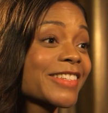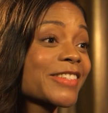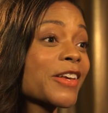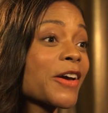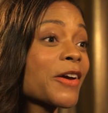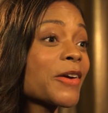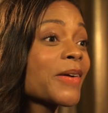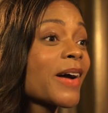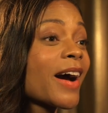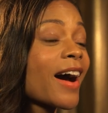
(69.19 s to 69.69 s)

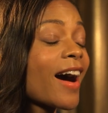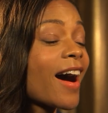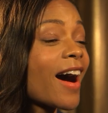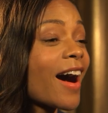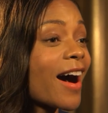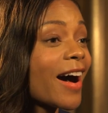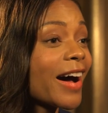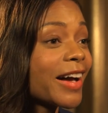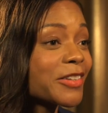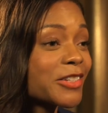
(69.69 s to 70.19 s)
So
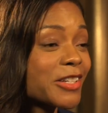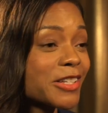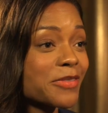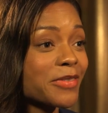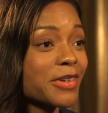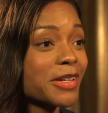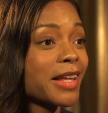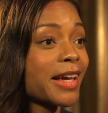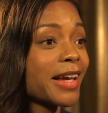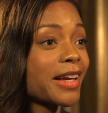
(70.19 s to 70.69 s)
I just
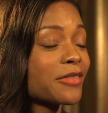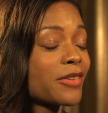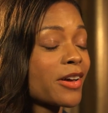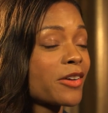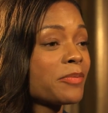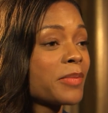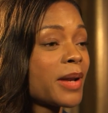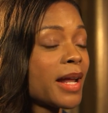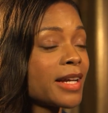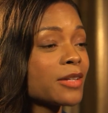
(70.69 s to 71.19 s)
feel like if
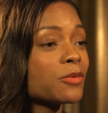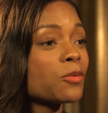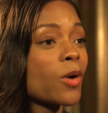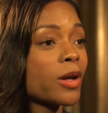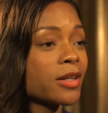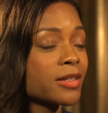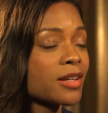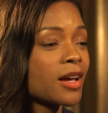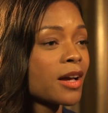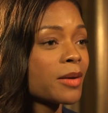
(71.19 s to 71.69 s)
I played
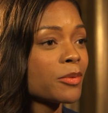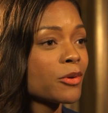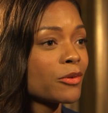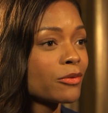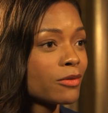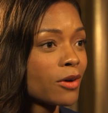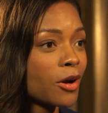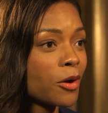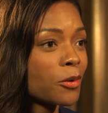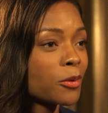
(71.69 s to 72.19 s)
one type
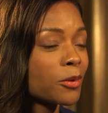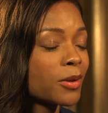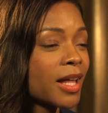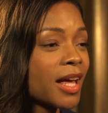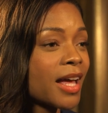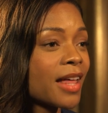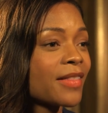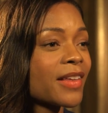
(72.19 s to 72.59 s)
of role,